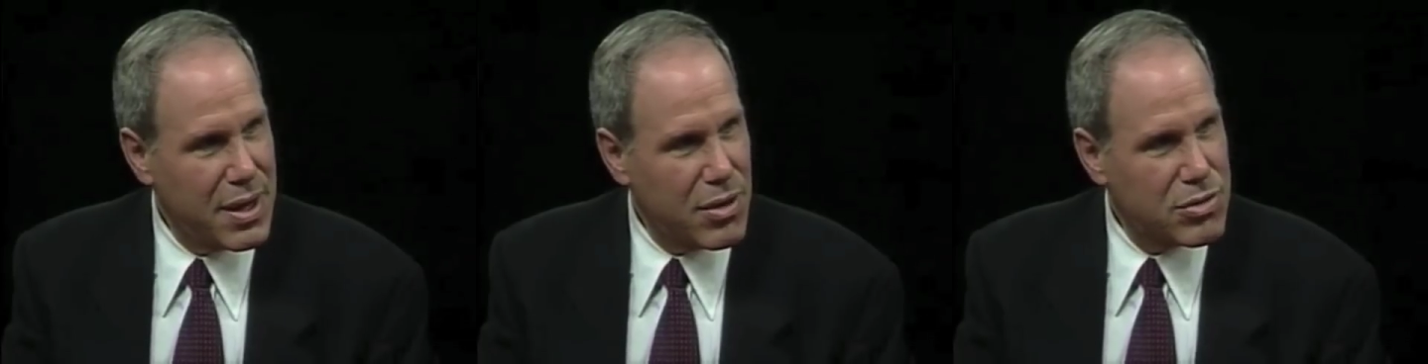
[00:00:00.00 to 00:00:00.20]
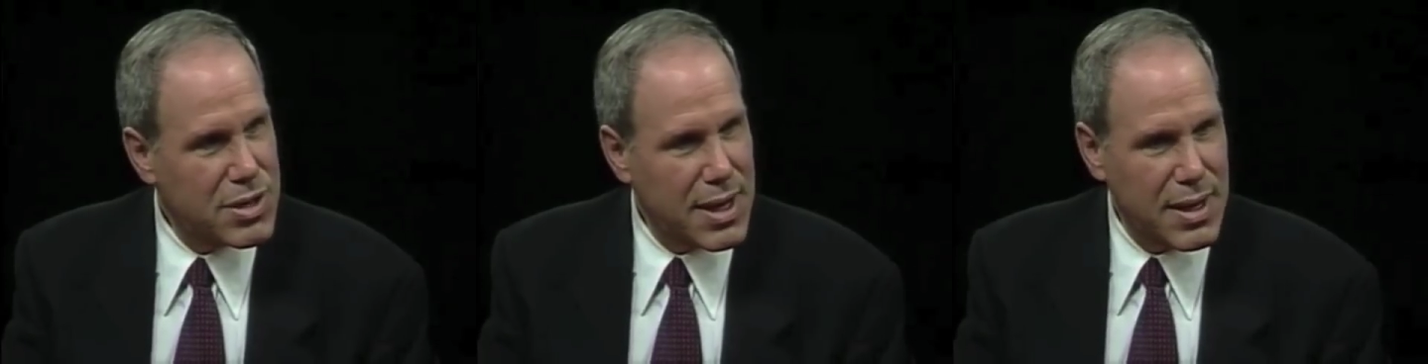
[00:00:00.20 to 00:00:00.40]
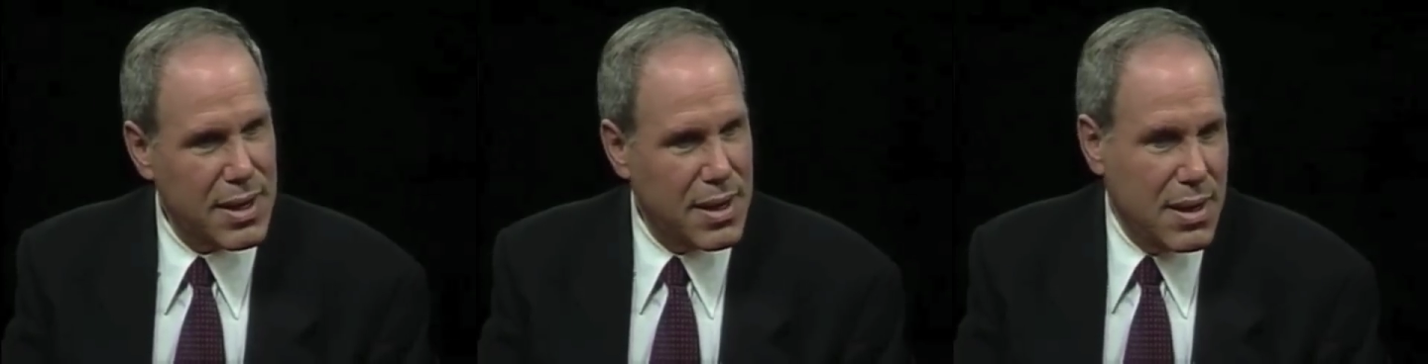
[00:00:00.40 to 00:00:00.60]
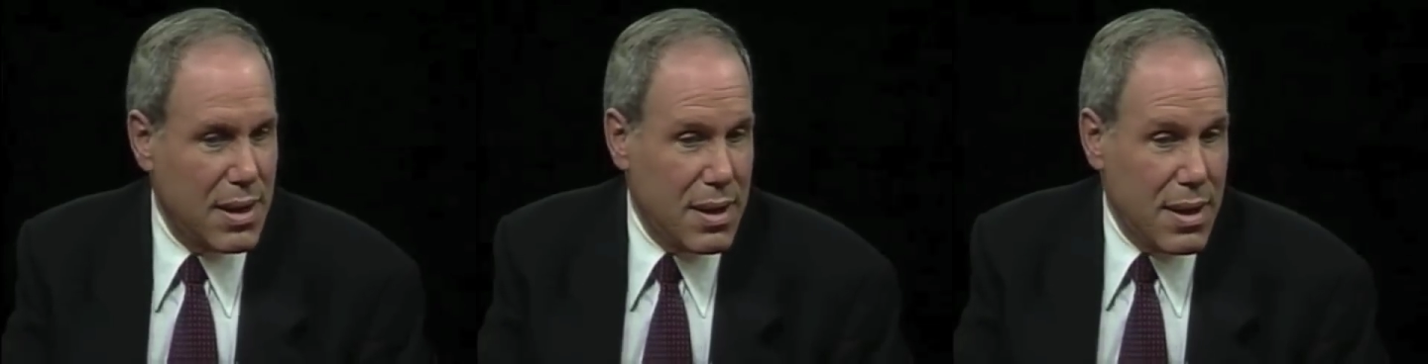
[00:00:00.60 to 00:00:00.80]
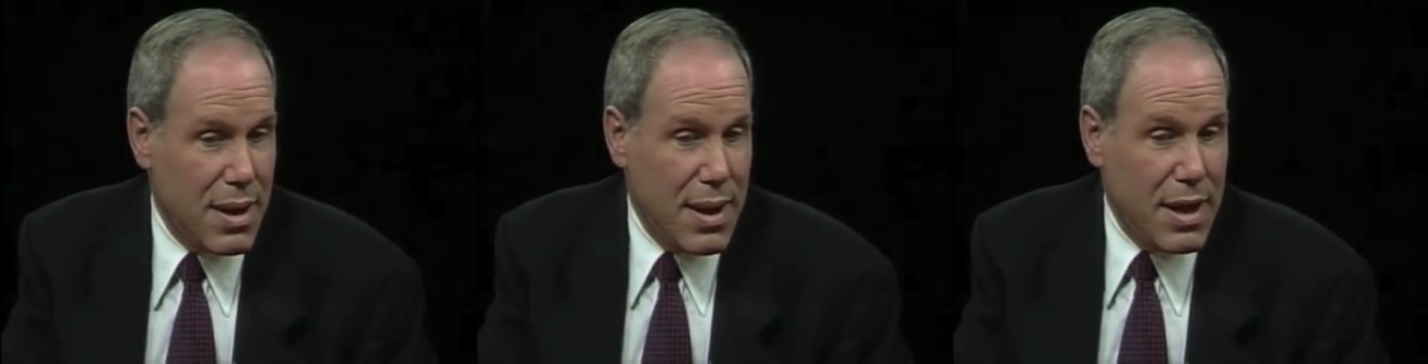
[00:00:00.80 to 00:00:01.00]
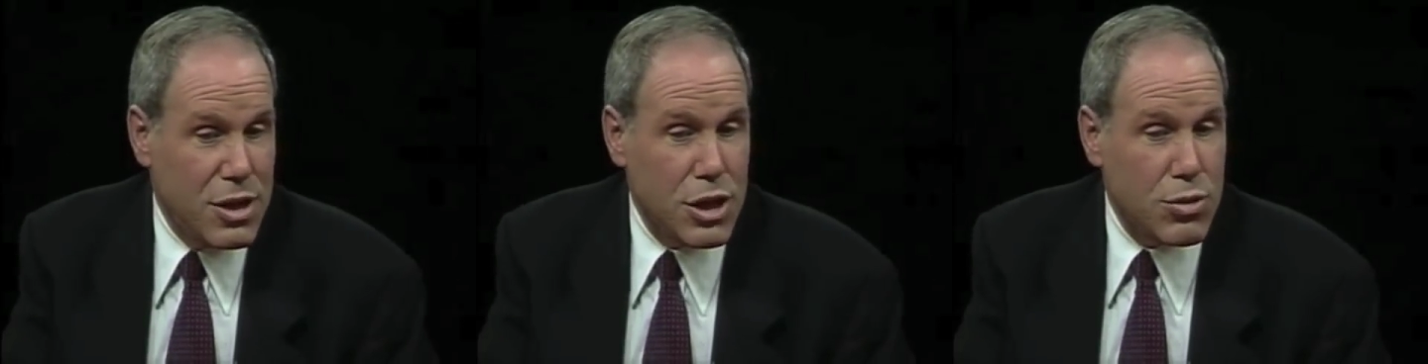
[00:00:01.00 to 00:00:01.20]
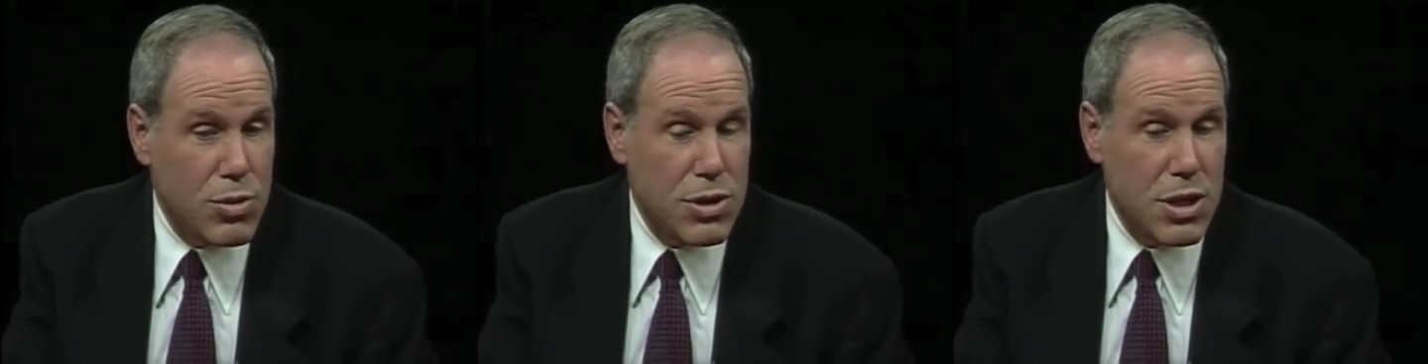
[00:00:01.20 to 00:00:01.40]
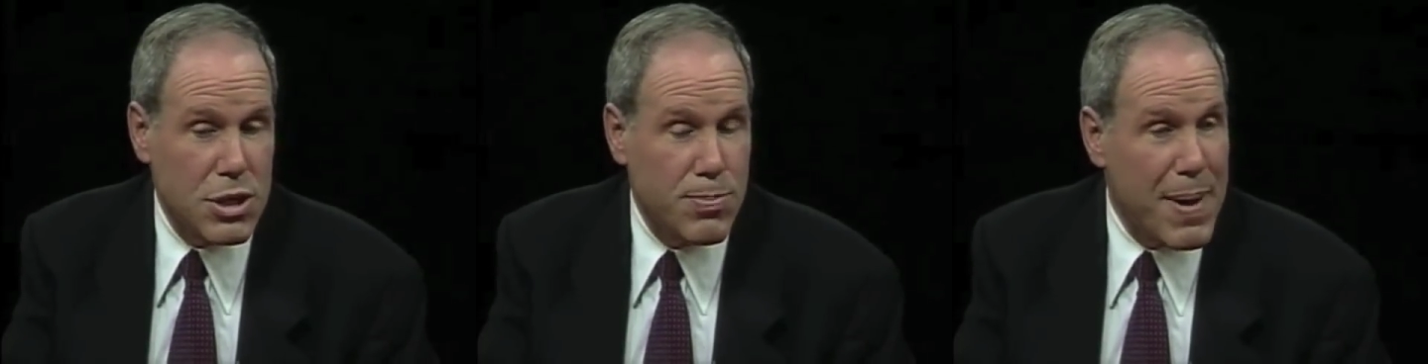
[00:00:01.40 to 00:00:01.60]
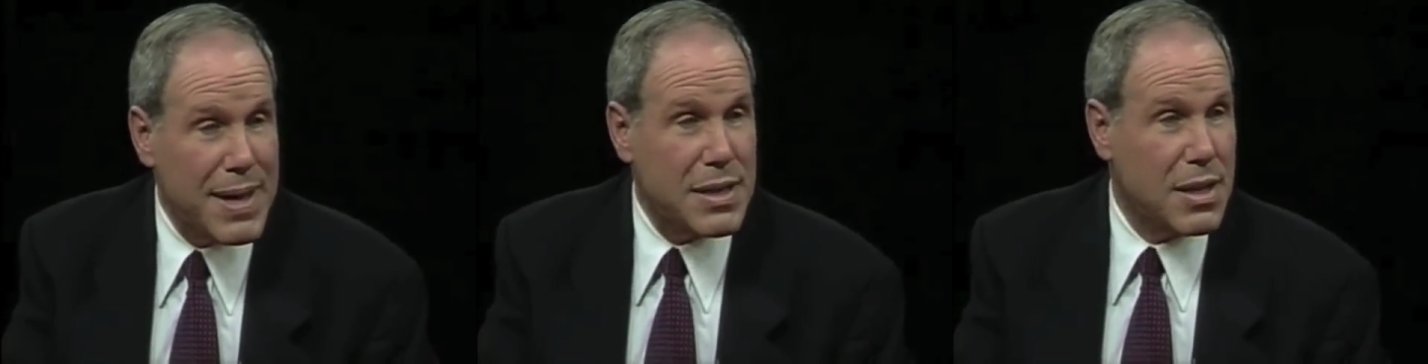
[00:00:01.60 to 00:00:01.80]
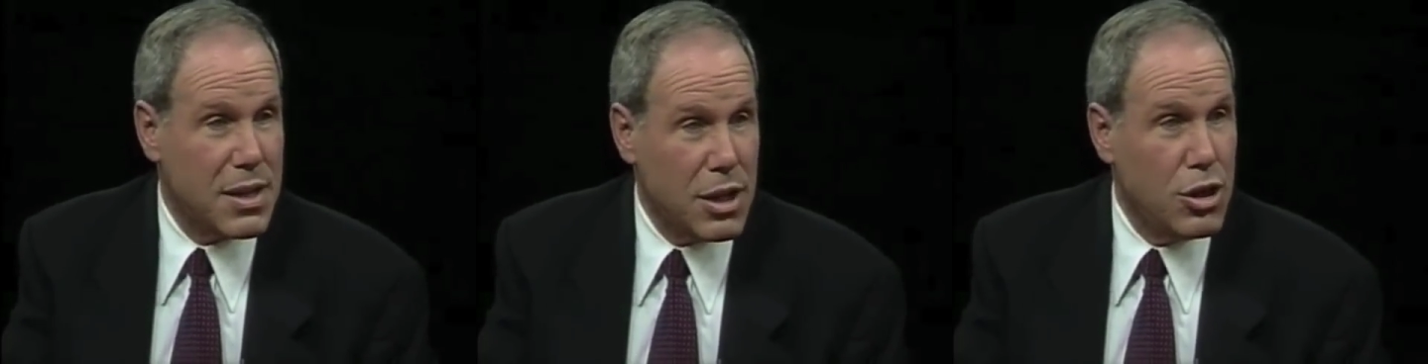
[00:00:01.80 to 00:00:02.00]
It was like, it just was
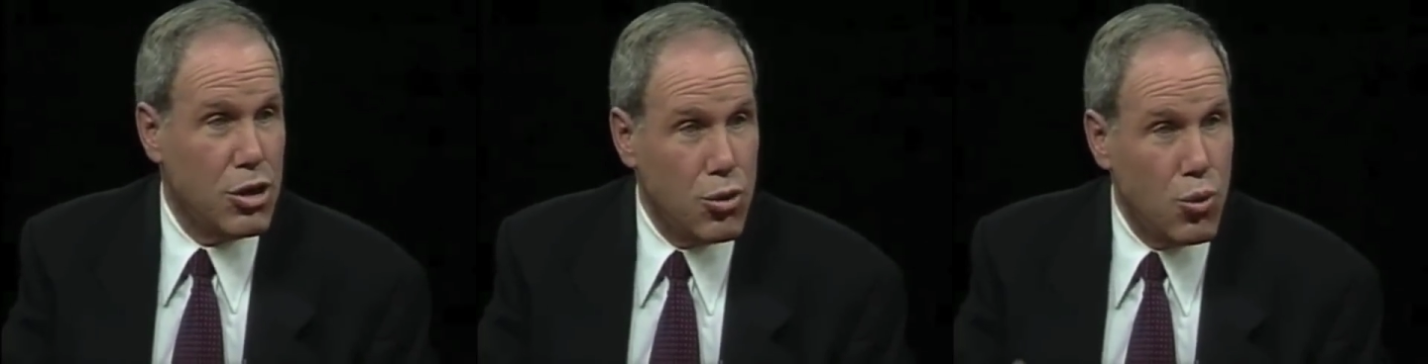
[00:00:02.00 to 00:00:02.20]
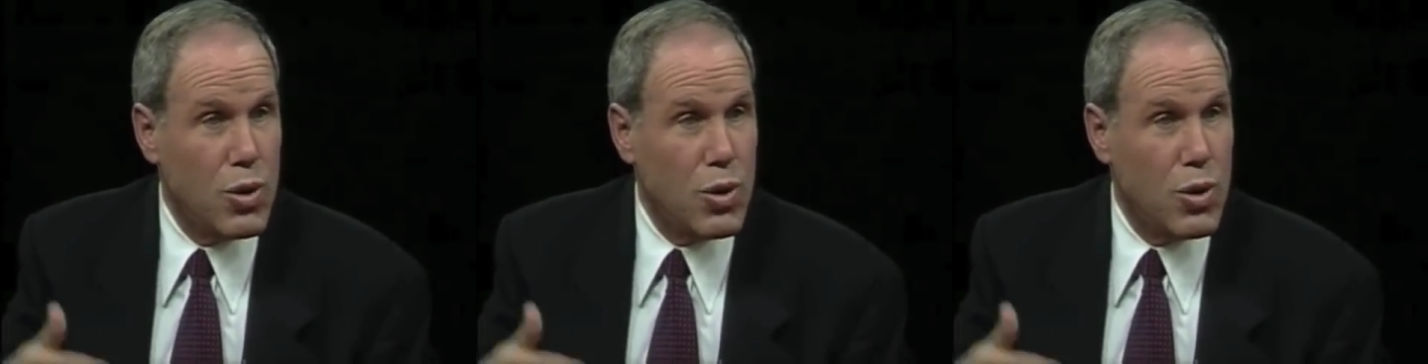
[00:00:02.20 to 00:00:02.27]
expected that you